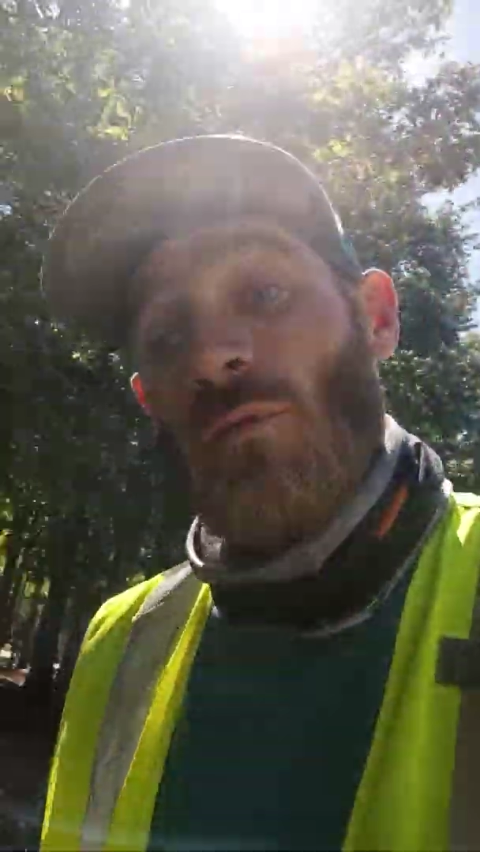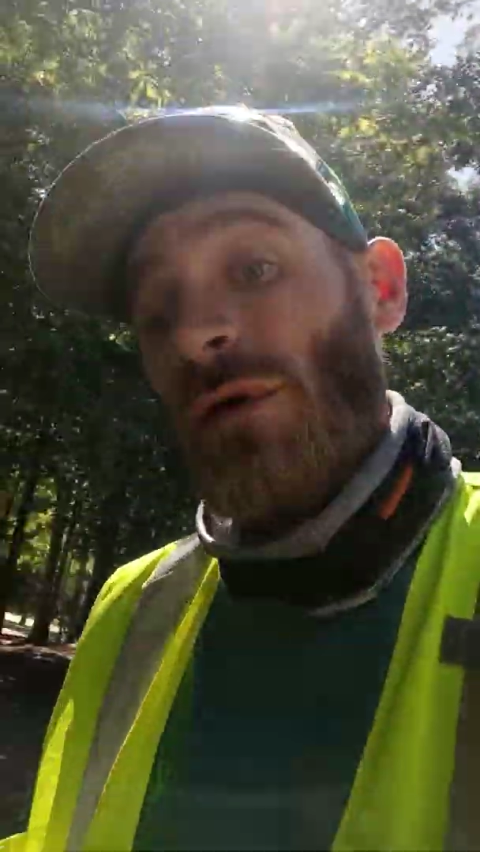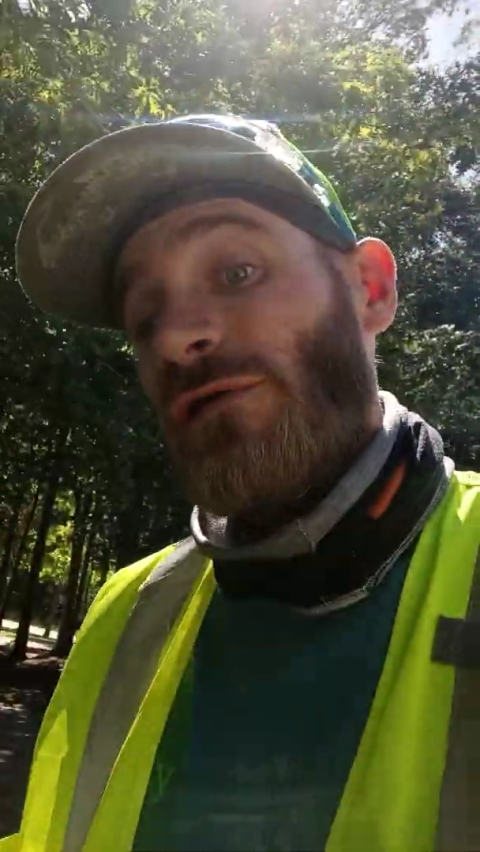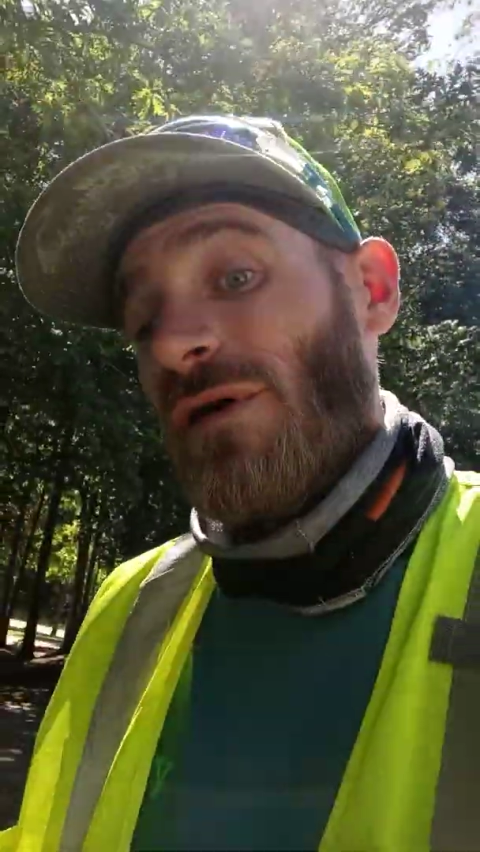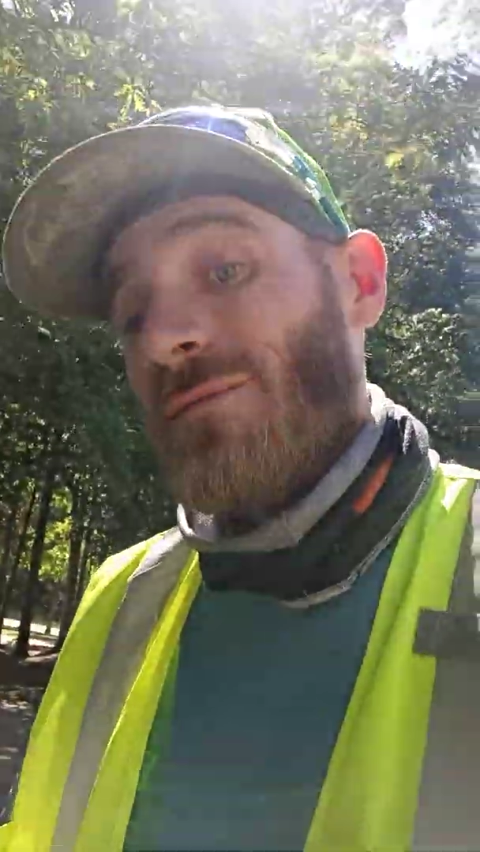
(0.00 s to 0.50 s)
when
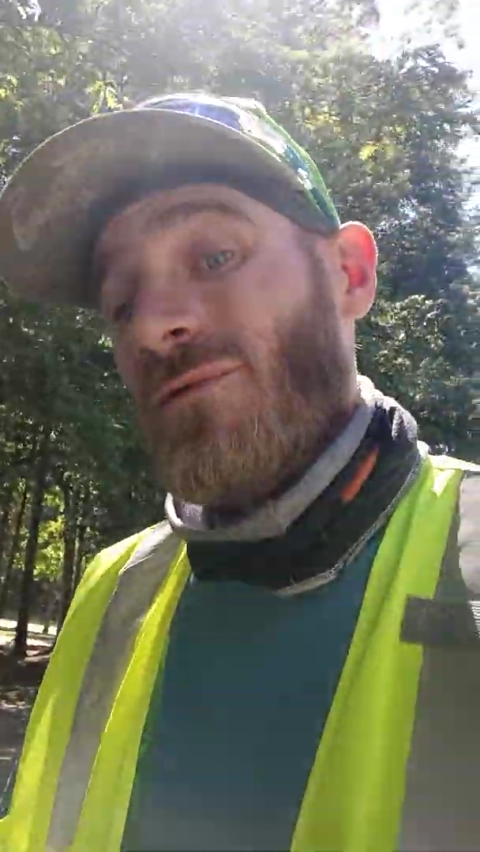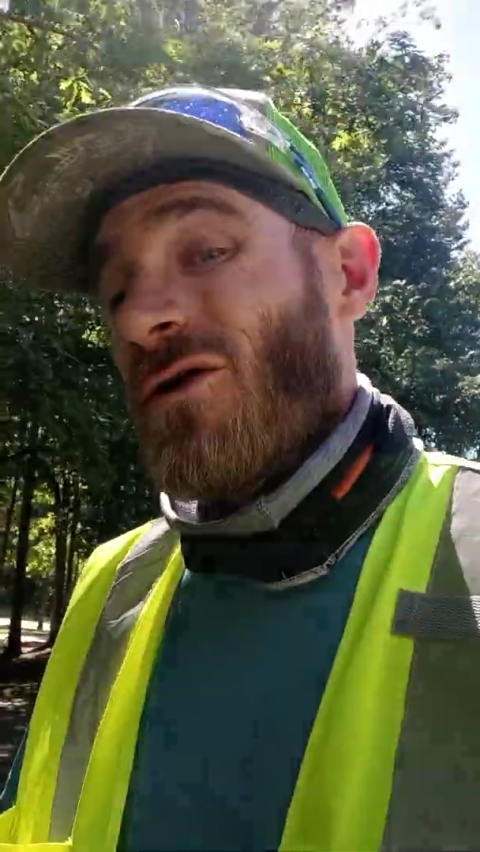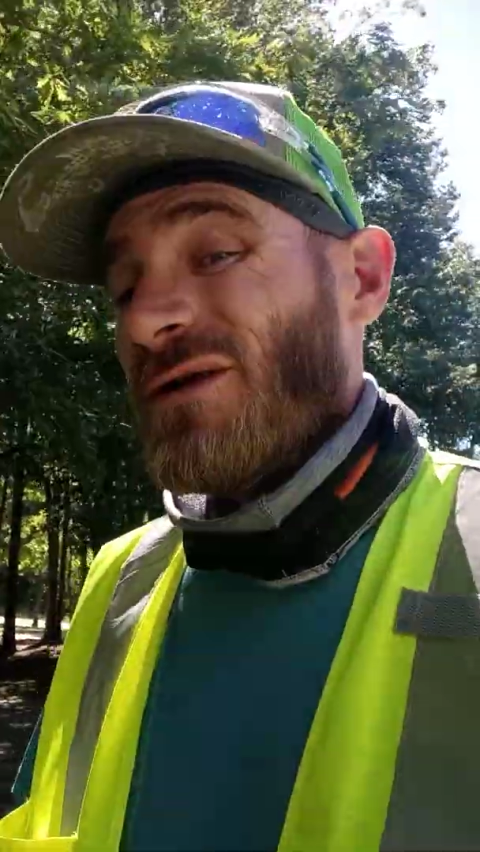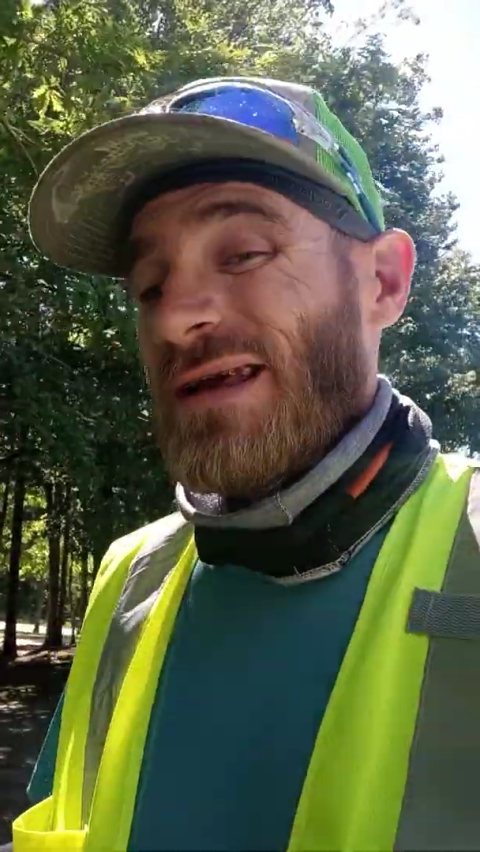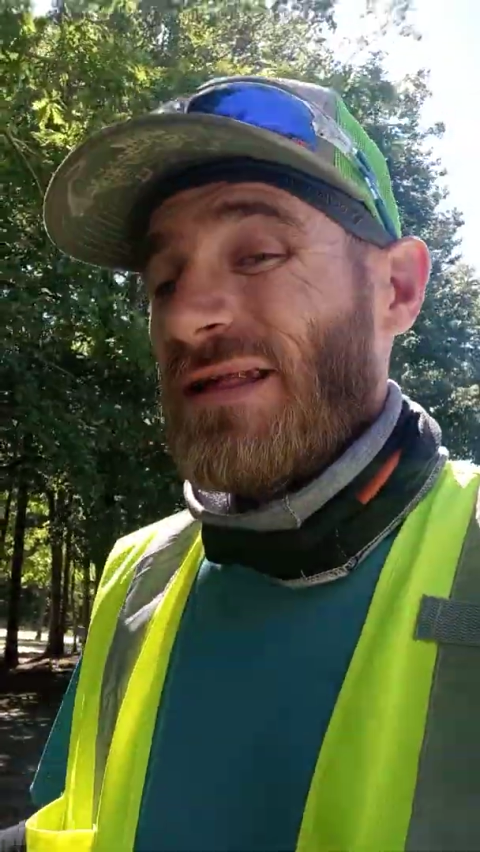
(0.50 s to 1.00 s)
we drop
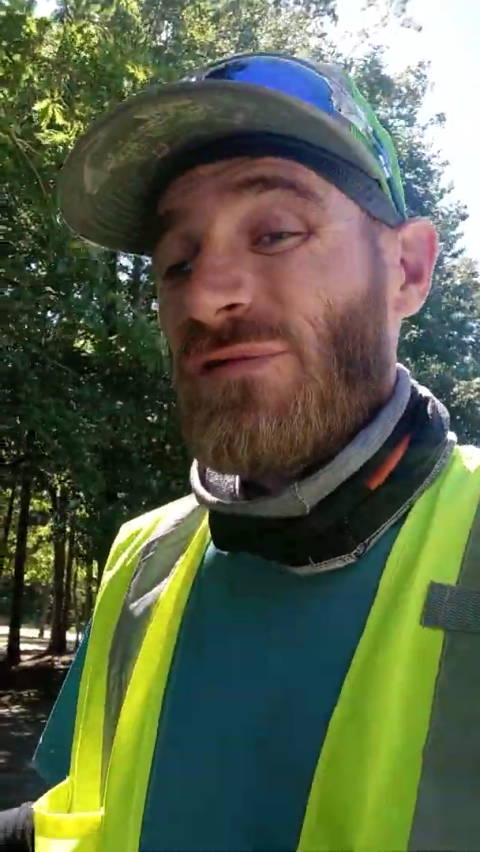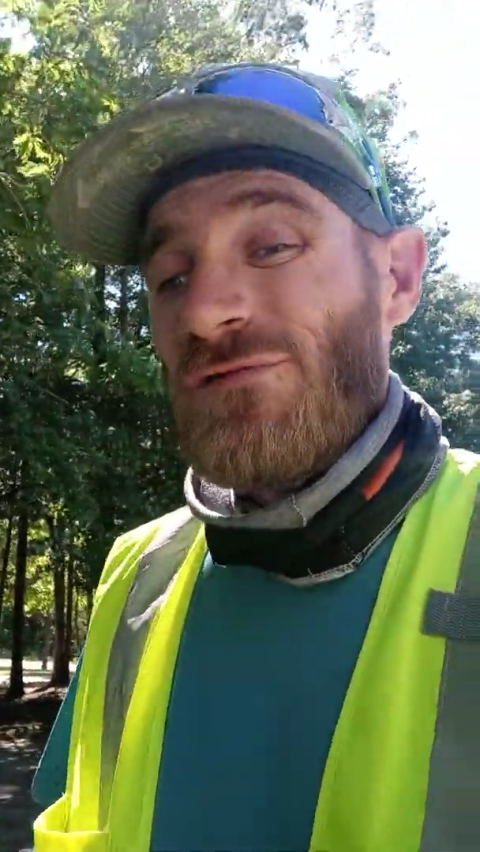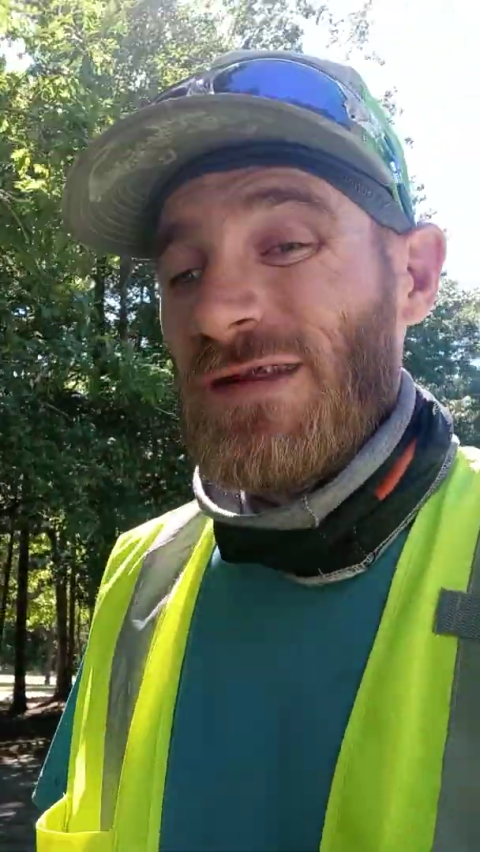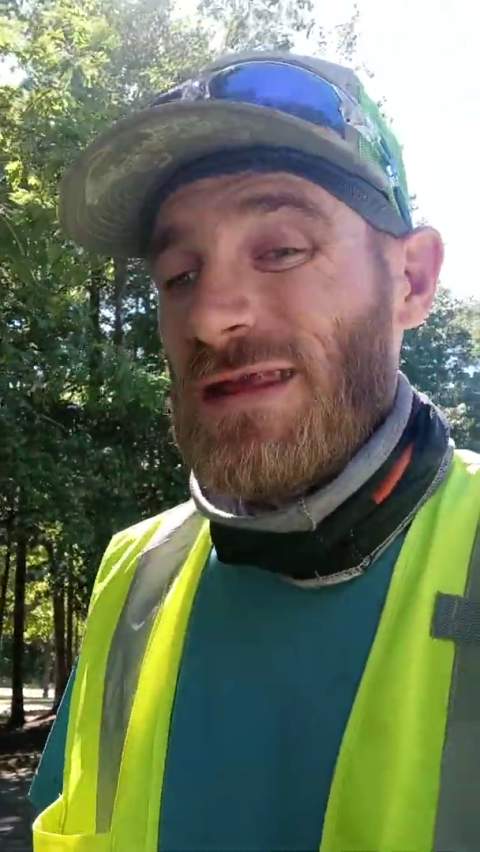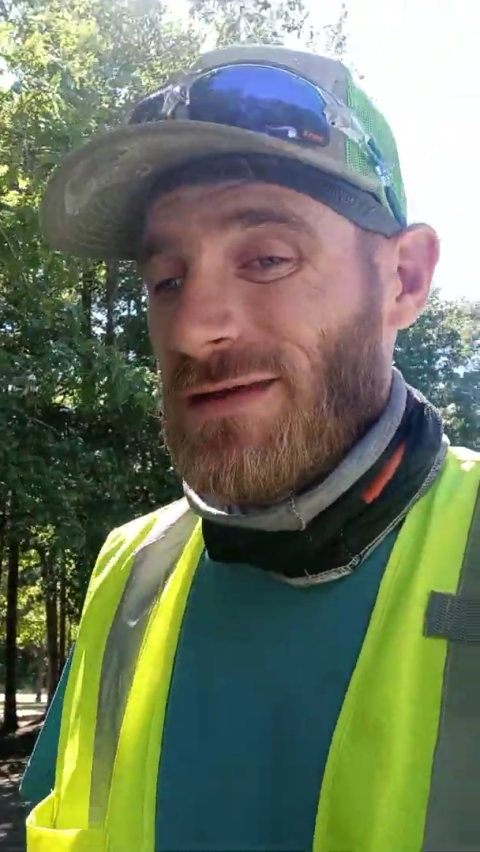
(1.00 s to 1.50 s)
our next
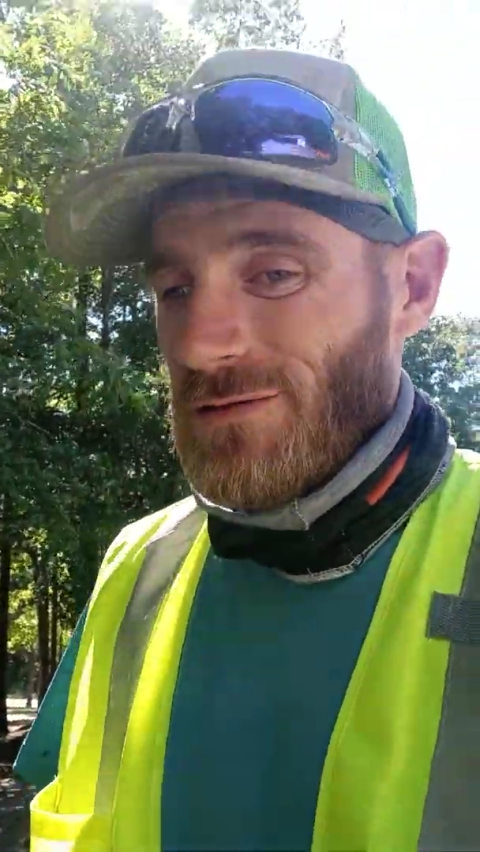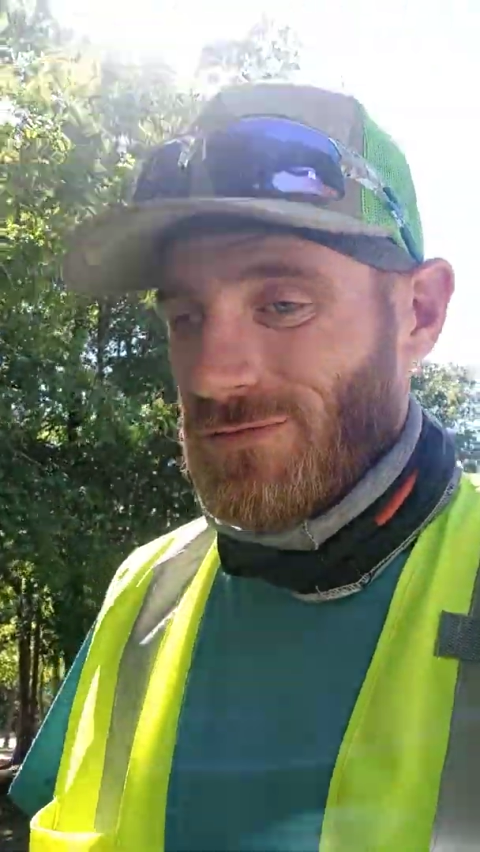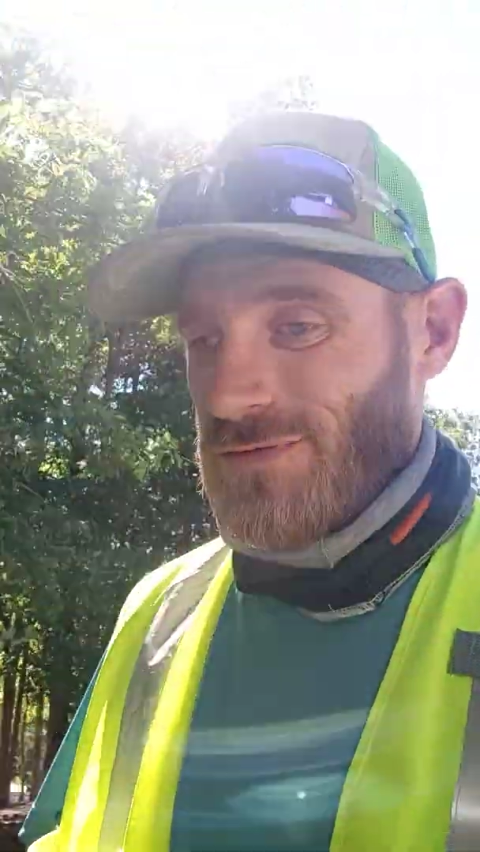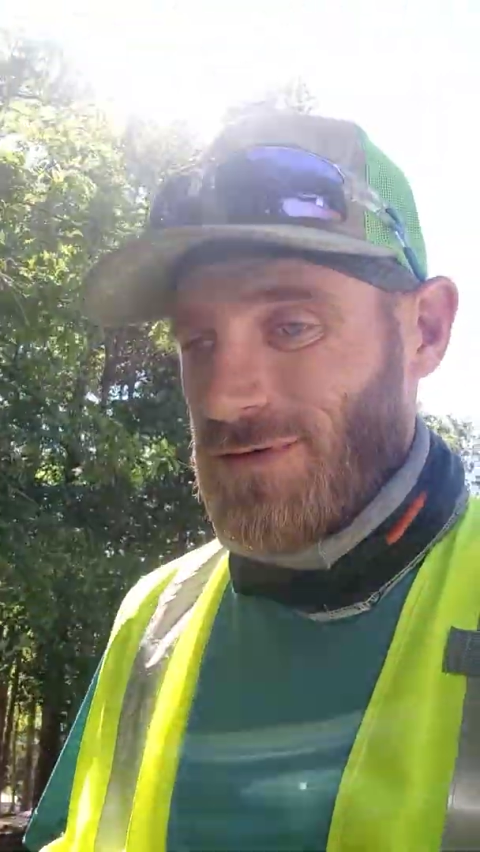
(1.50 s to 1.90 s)
video.